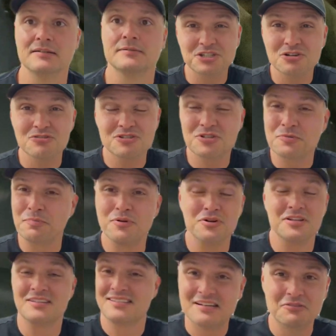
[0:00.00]
Chose to
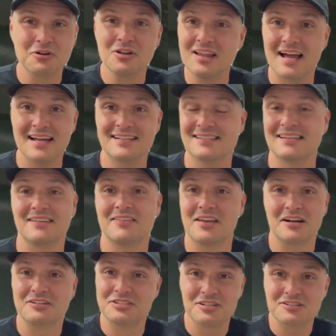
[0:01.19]
put 0 lights in
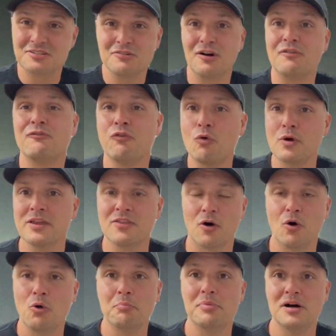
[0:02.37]
there just to avoid the
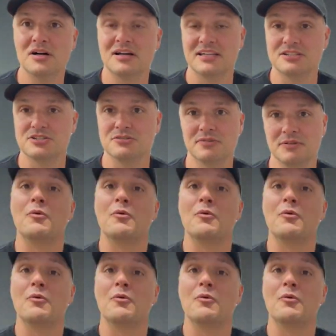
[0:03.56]
whole bug issue.